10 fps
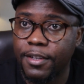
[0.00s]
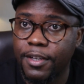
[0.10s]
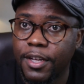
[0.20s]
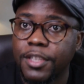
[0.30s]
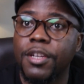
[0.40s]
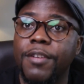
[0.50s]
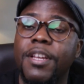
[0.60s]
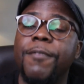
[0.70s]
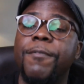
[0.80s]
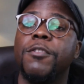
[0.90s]
So even
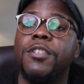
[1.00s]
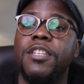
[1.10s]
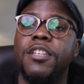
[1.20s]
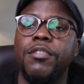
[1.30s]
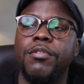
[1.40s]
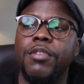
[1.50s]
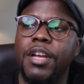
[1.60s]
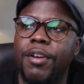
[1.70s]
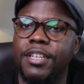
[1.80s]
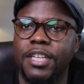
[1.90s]
if you
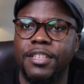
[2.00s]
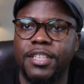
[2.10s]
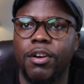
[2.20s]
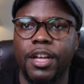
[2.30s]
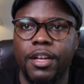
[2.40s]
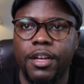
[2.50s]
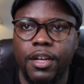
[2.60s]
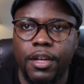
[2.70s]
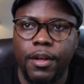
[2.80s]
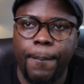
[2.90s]
erase and say, okay,
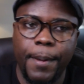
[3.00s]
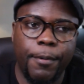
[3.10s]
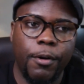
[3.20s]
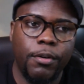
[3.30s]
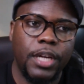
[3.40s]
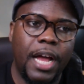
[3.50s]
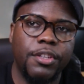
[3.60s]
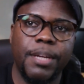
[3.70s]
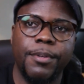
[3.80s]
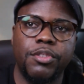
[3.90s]
people are not
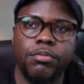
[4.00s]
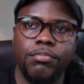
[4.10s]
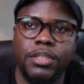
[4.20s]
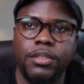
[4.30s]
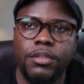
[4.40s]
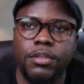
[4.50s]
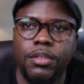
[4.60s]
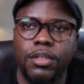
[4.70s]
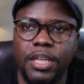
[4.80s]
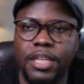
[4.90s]
supposed to be
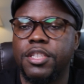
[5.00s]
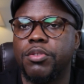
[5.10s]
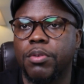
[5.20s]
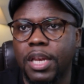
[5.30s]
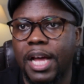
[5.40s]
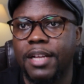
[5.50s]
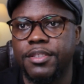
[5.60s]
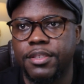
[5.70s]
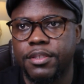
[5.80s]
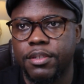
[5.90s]
linked to
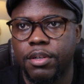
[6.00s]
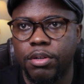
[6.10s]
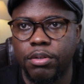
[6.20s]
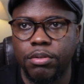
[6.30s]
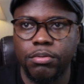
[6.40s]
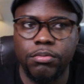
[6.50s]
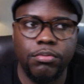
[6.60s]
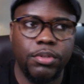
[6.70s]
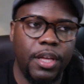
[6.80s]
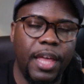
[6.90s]
clans or
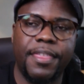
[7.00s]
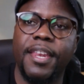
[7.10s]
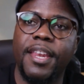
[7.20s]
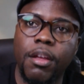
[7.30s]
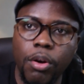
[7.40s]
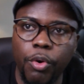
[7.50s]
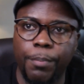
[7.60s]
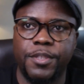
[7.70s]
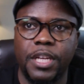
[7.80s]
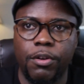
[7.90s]
ethnic
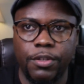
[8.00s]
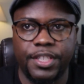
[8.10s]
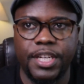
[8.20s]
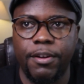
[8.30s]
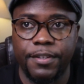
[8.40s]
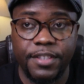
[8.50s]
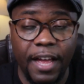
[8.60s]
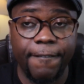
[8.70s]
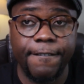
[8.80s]
groups and all this kind of stuff,